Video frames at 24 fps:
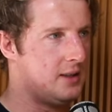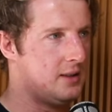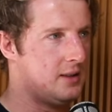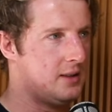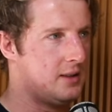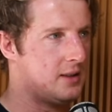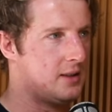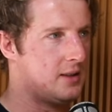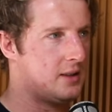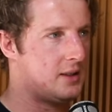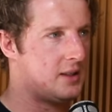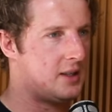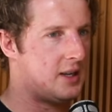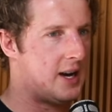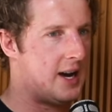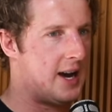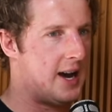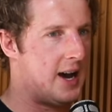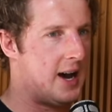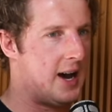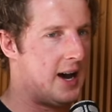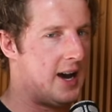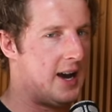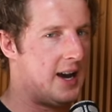Mm-hmm.
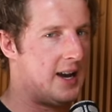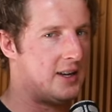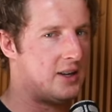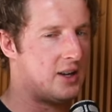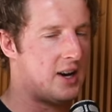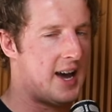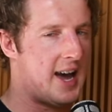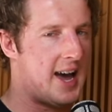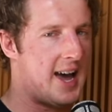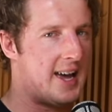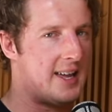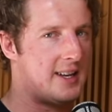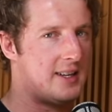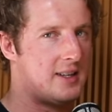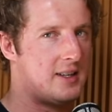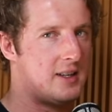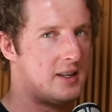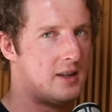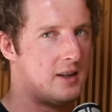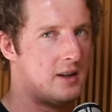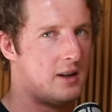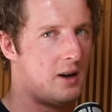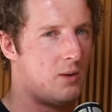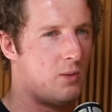And
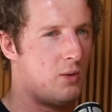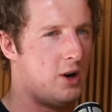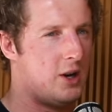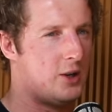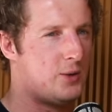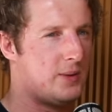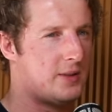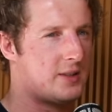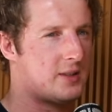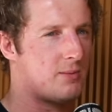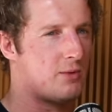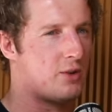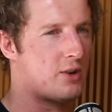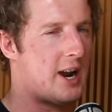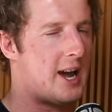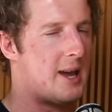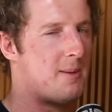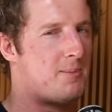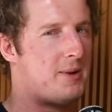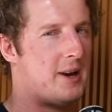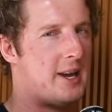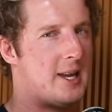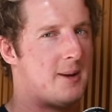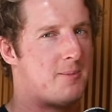I worked with some
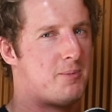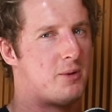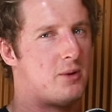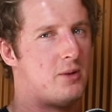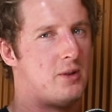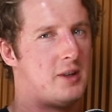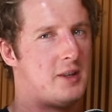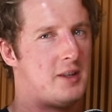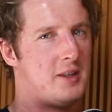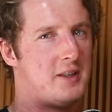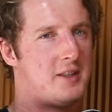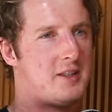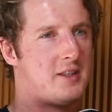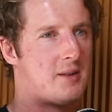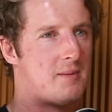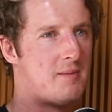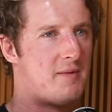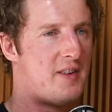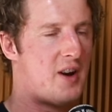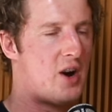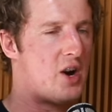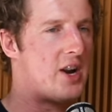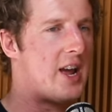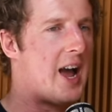great people and some
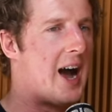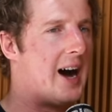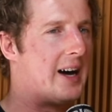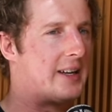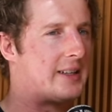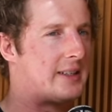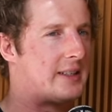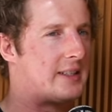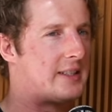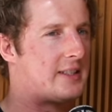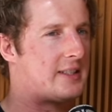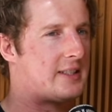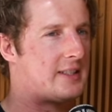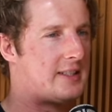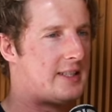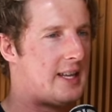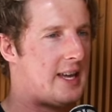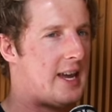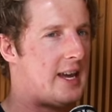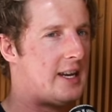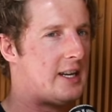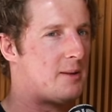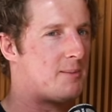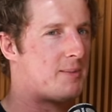very
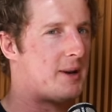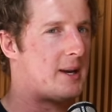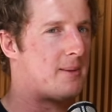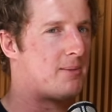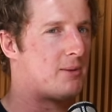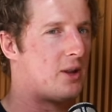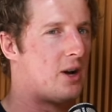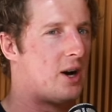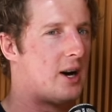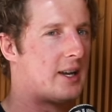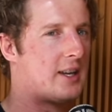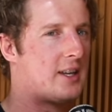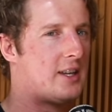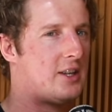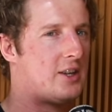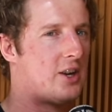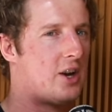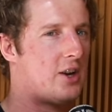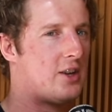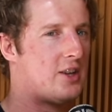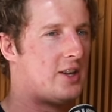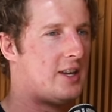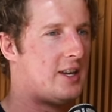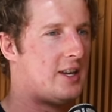understanding people. Like, you
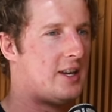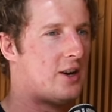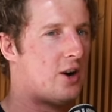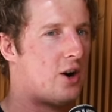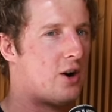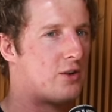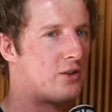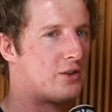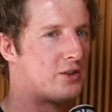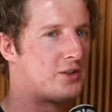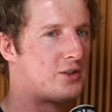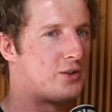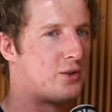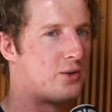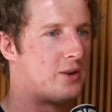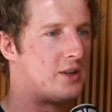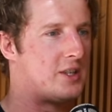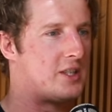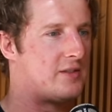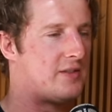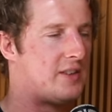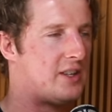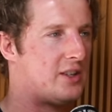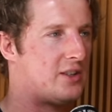know, you hear horror
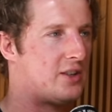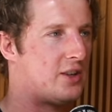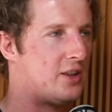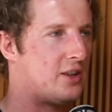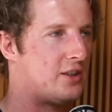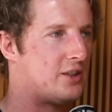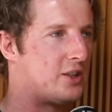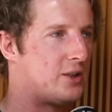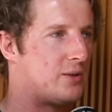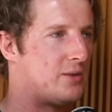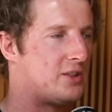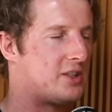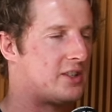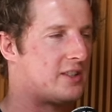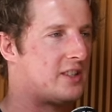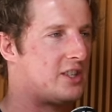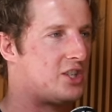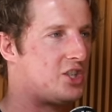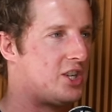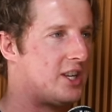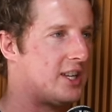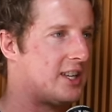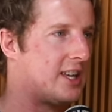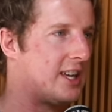stories of interns who are just the
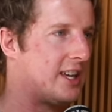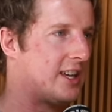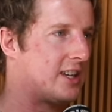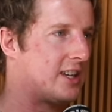shit kickers.